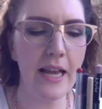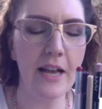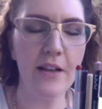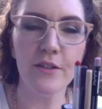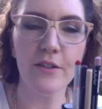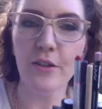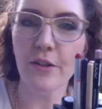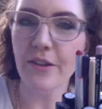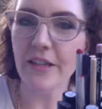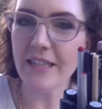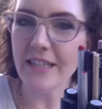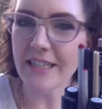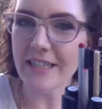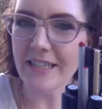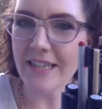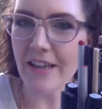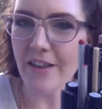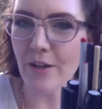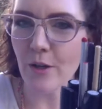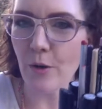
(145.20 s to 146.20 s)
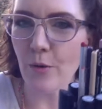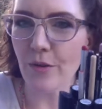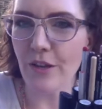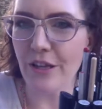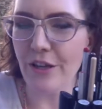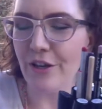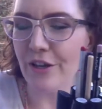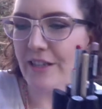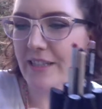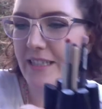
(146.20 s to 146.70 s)
So this is another cool
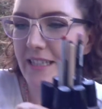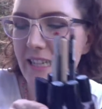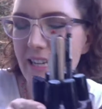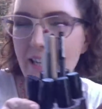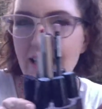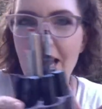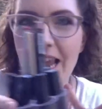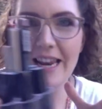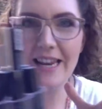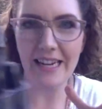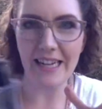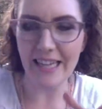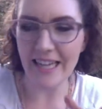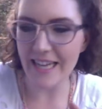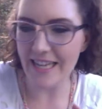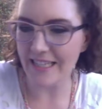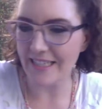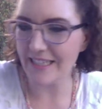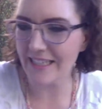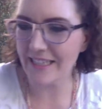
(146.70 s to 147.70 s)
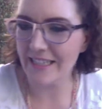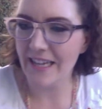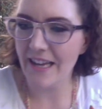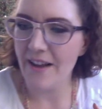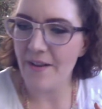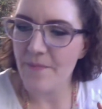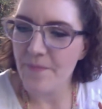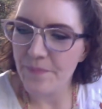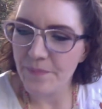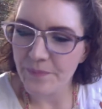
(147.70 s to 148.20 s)
thing, you can see it at a
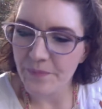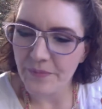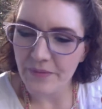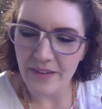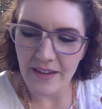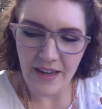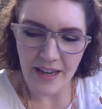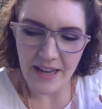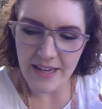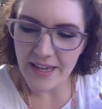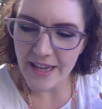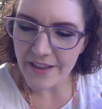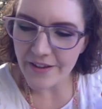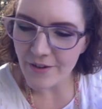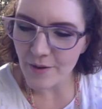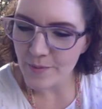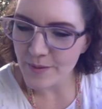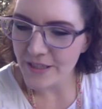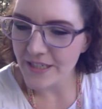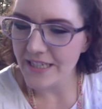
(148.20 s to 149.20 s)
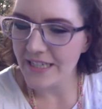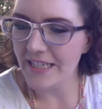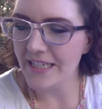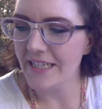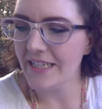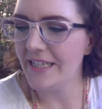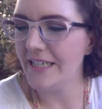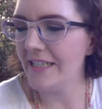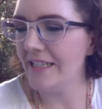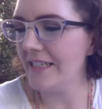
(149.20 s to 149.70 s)
glance. Another option
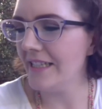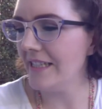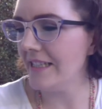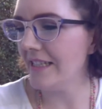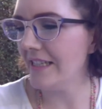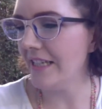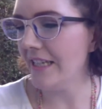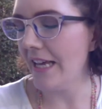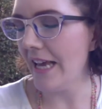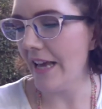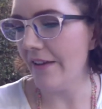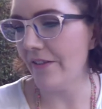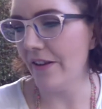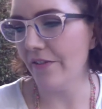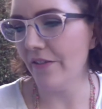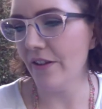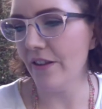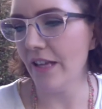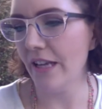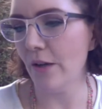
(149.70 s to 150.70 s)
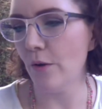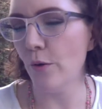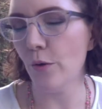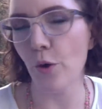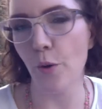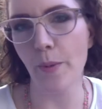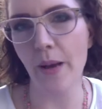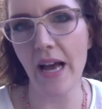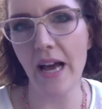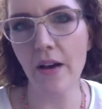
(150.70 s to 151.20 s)
is to have everything, all
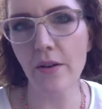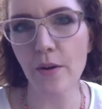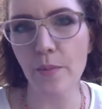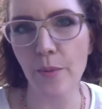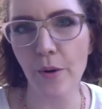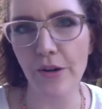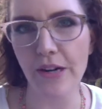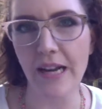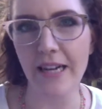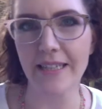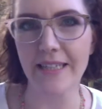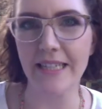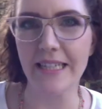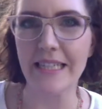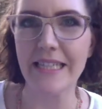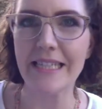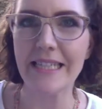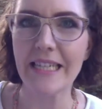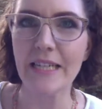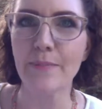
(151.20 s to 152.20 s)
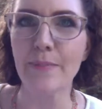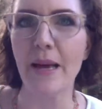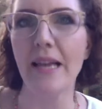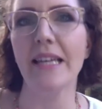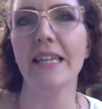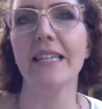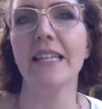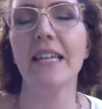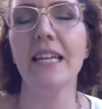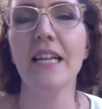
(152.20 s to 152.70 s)
your powder products, in a Z
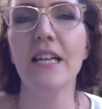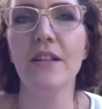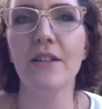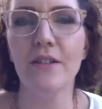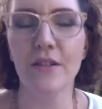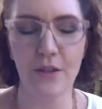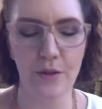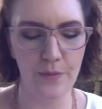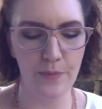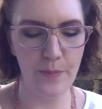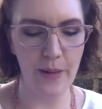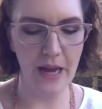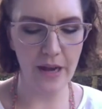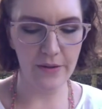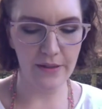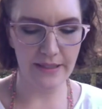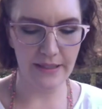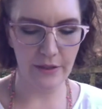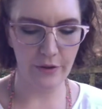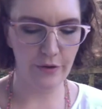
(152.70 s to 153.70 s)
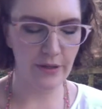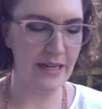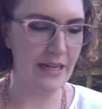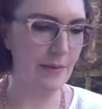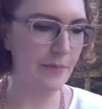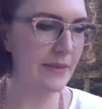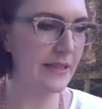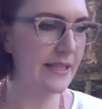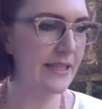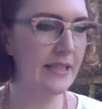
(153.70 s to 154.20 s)
palette. So powders and
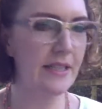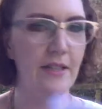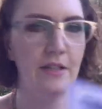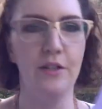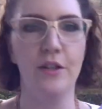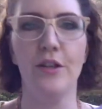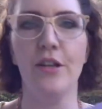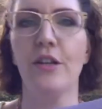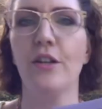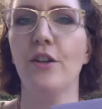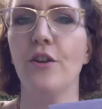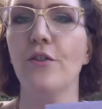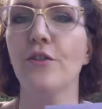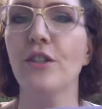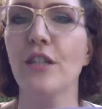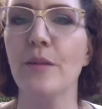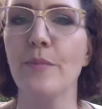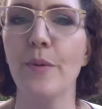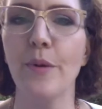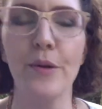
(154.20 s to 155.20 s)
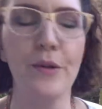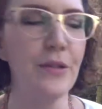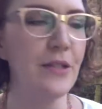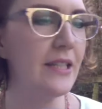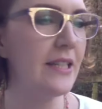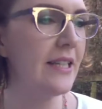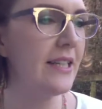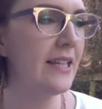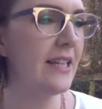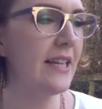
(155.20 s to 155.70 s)
creams you can usually
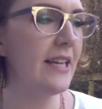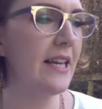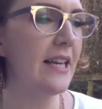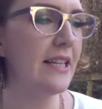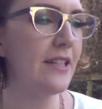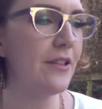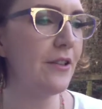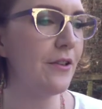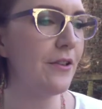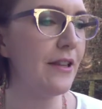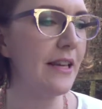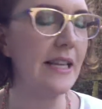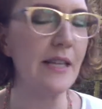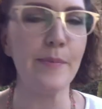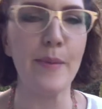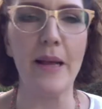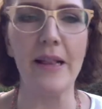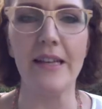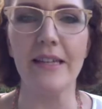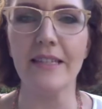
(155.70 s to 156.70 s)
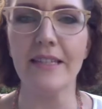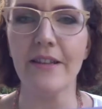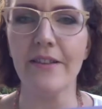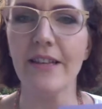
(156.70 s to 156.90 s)
put into these palettes.